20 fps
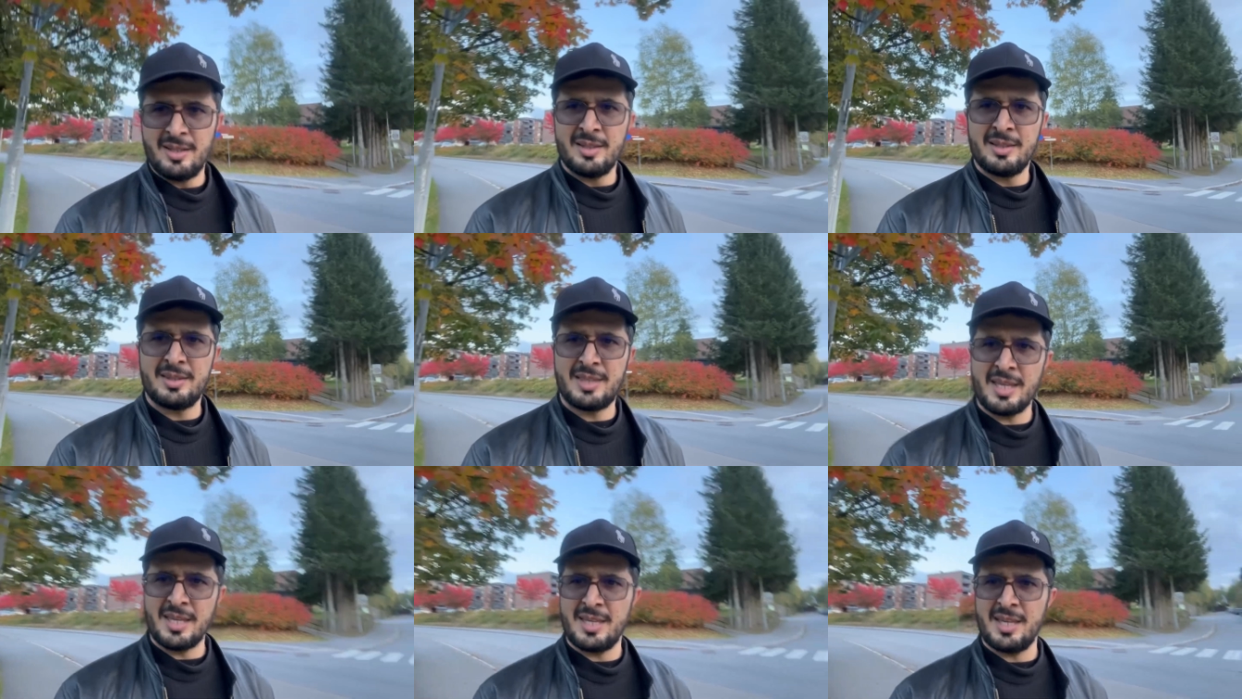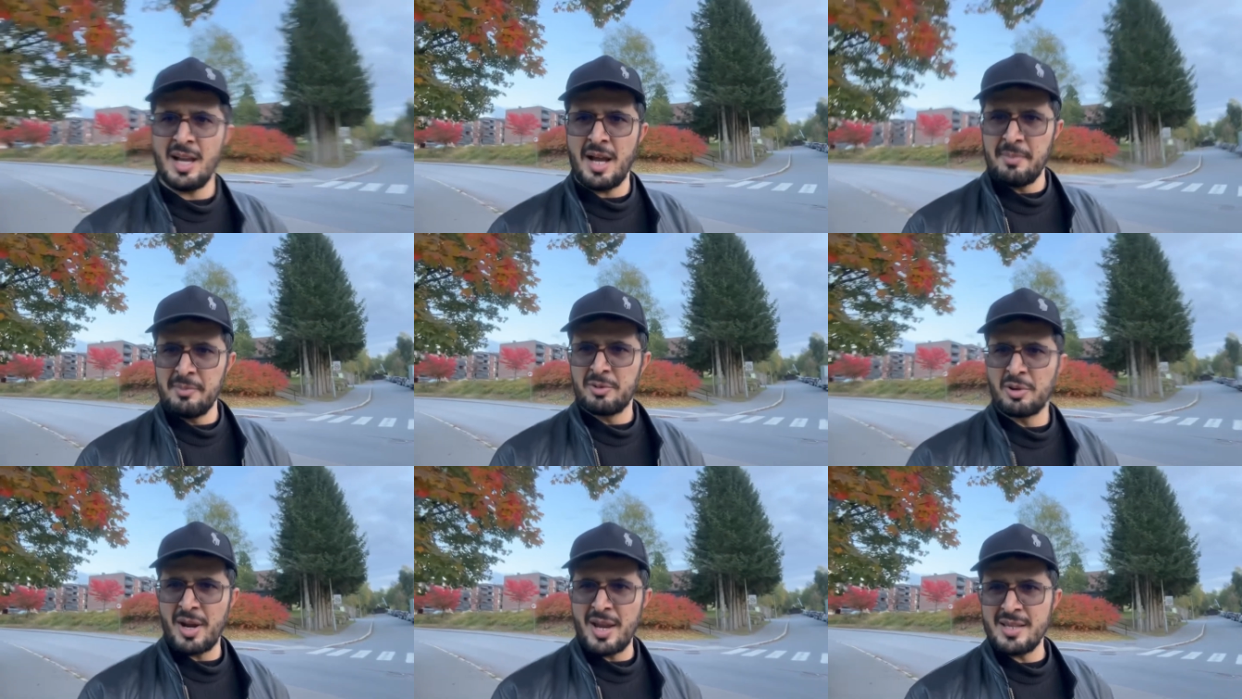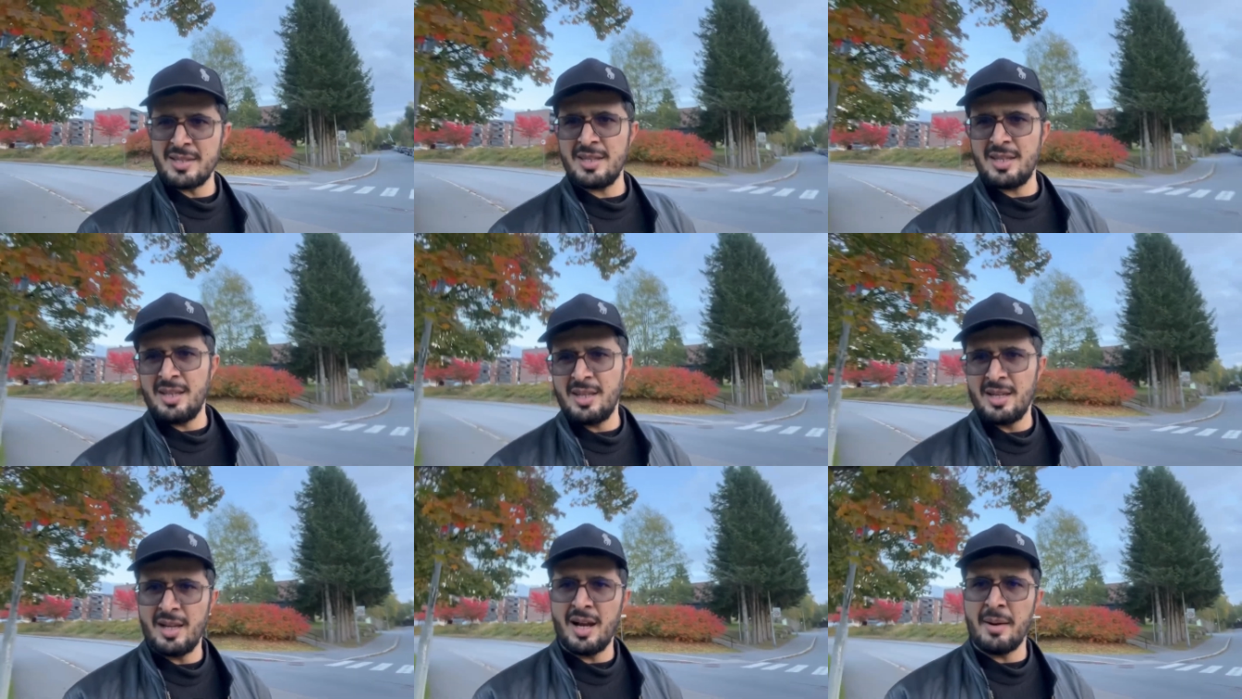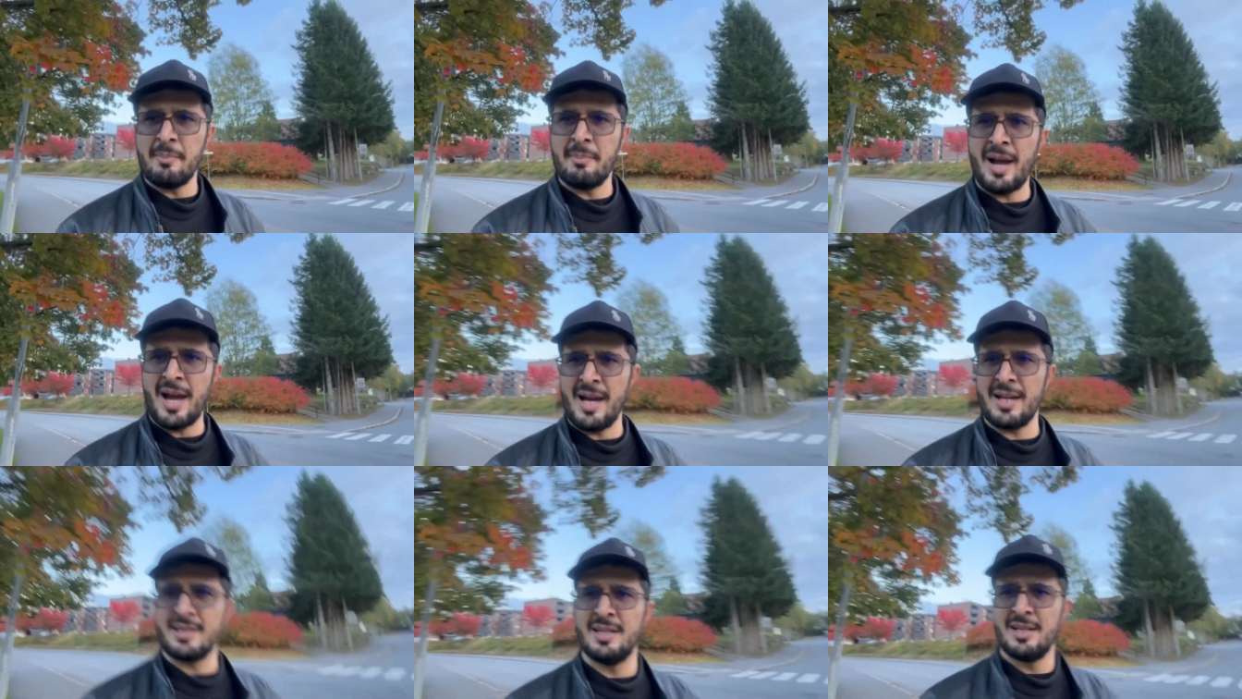thinking i'm crazy i'm
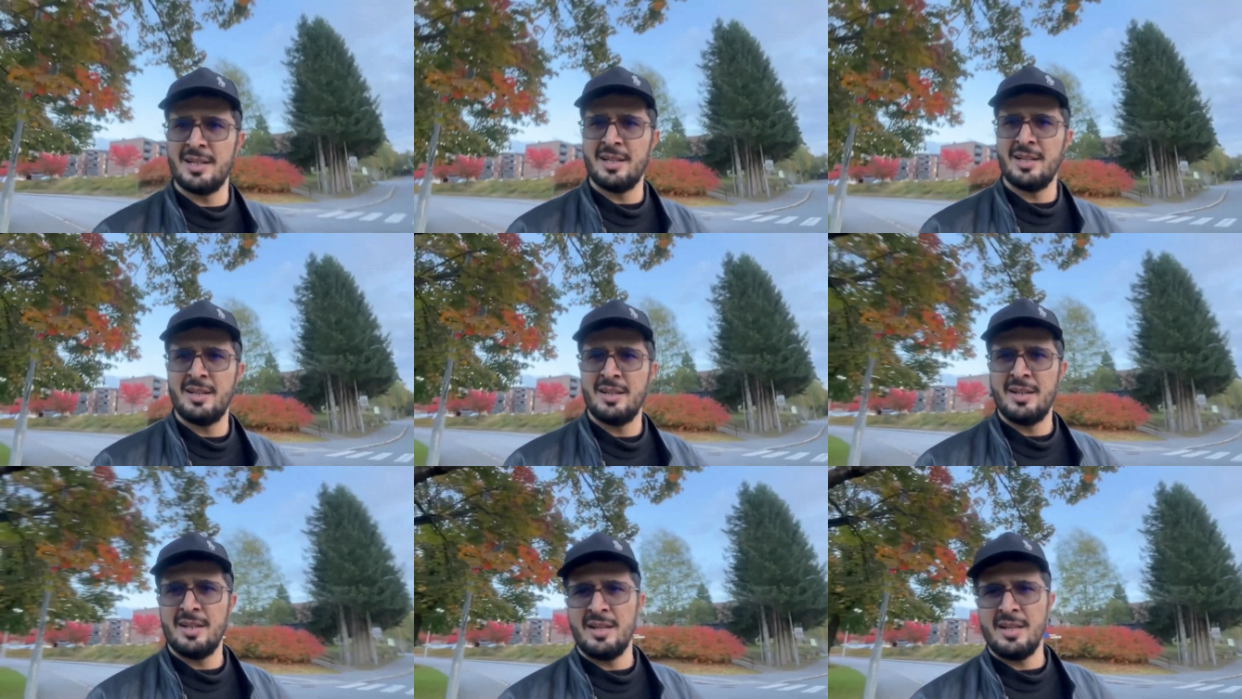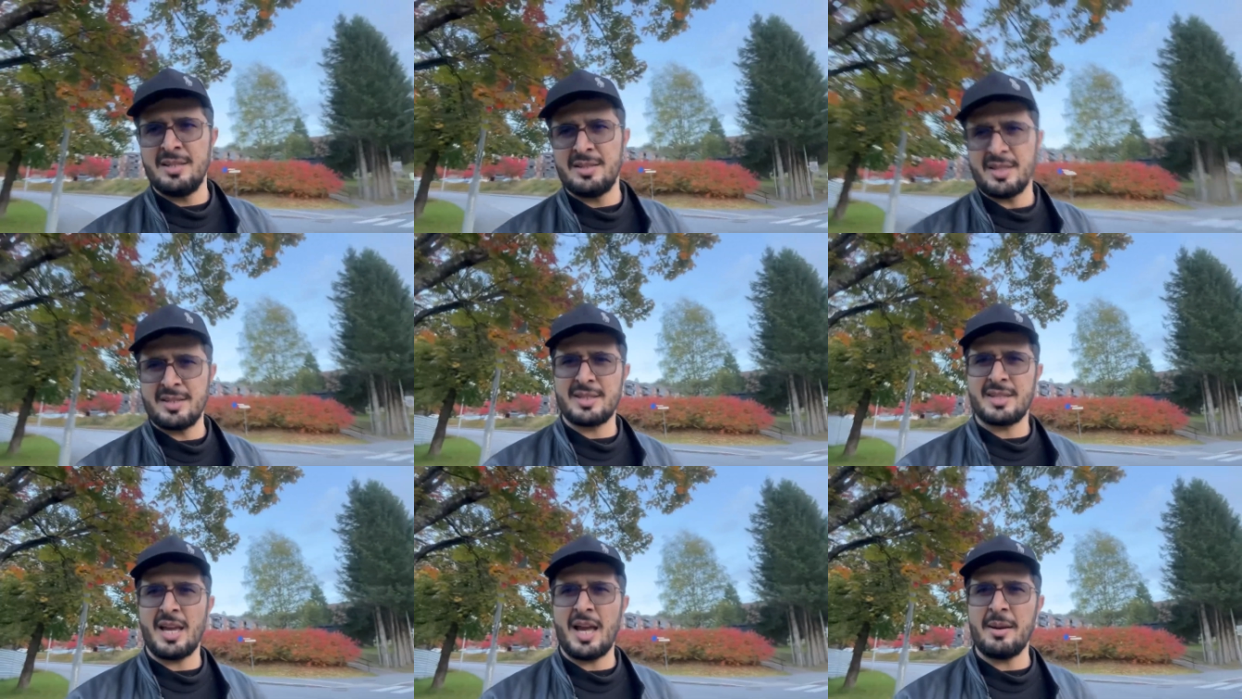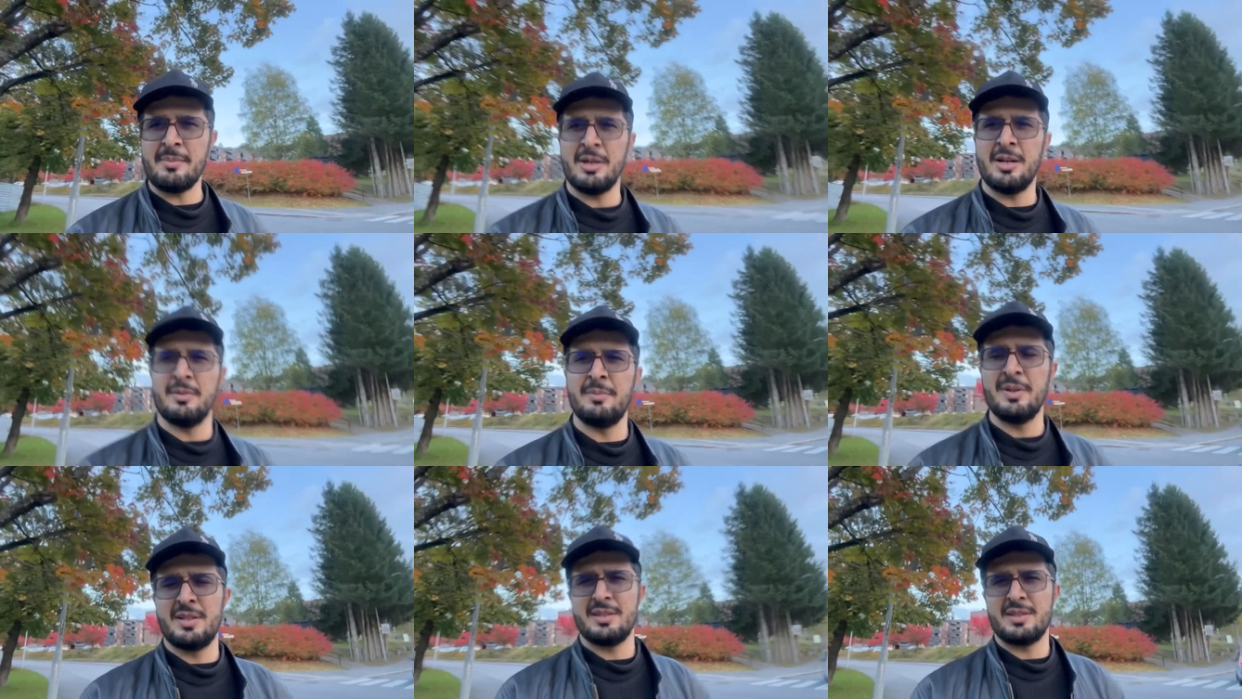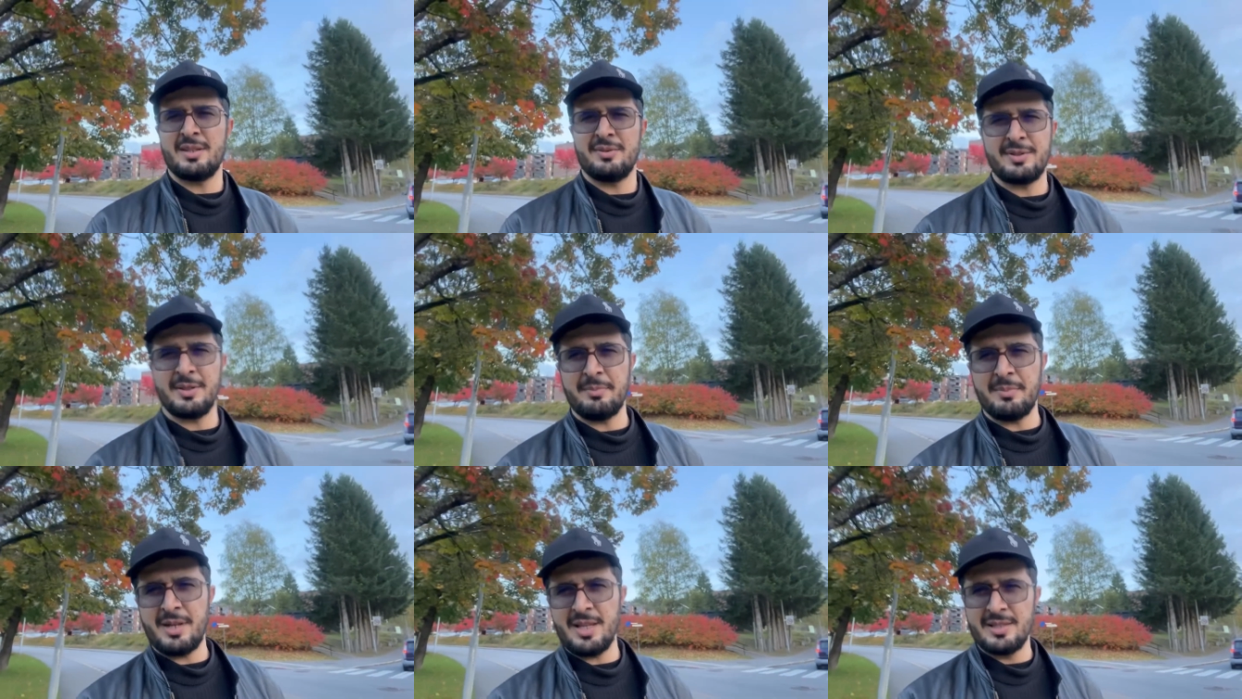mad he's a scammer because if
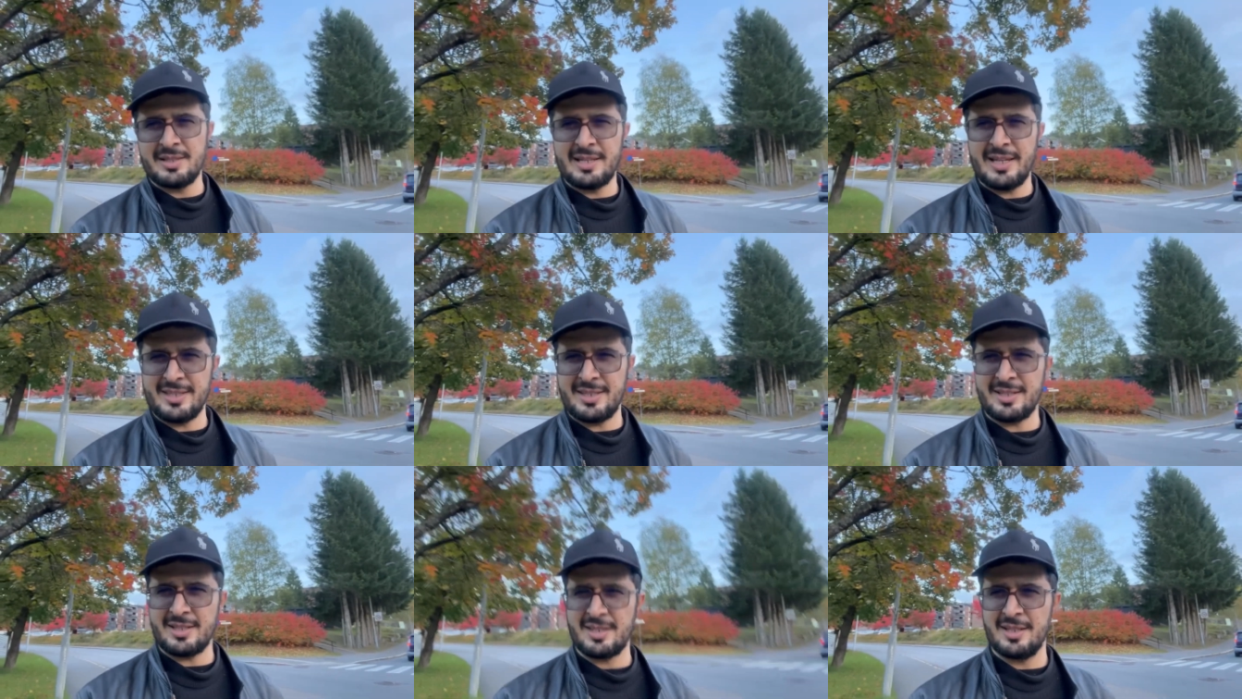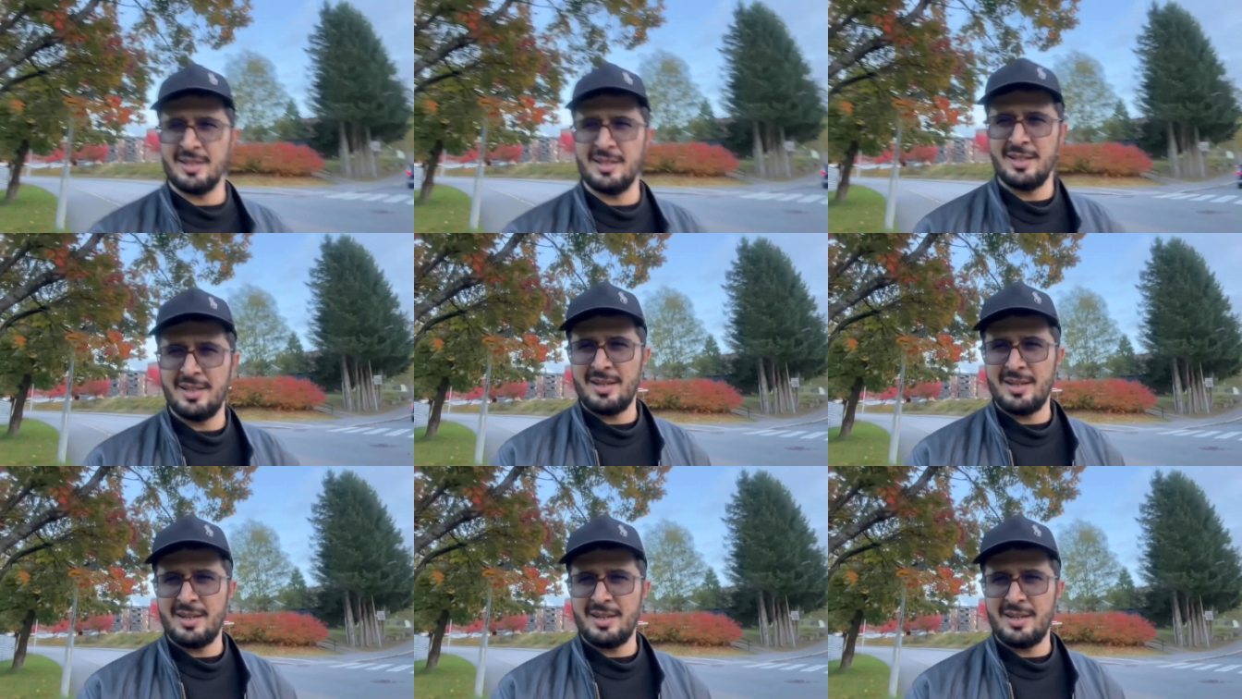somebody is legit